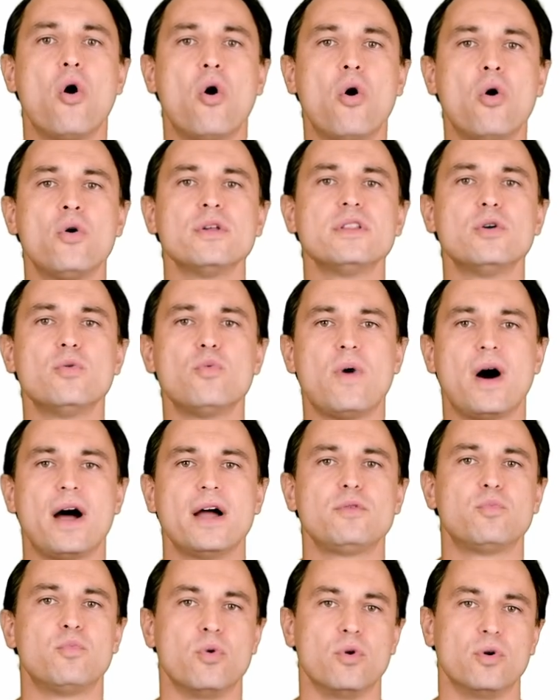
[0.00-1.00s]
or the
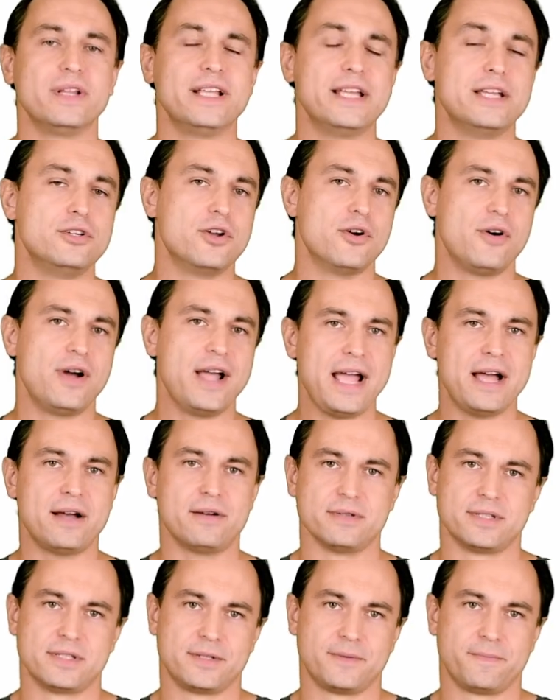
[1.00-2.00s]
white wall in your
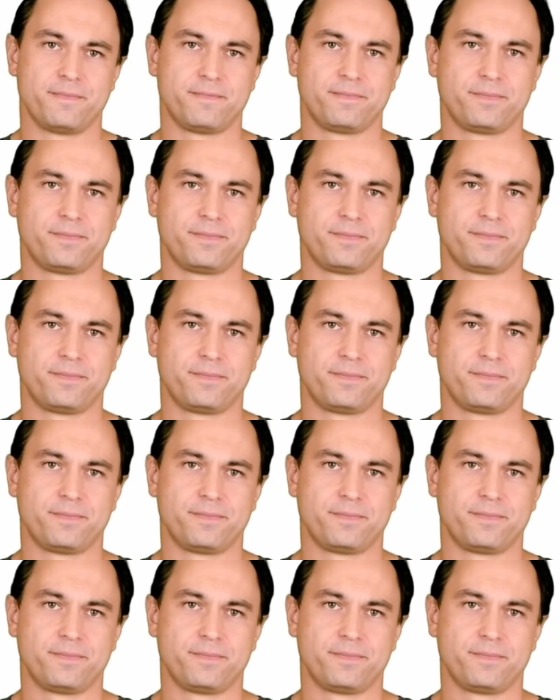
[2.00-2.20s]
house.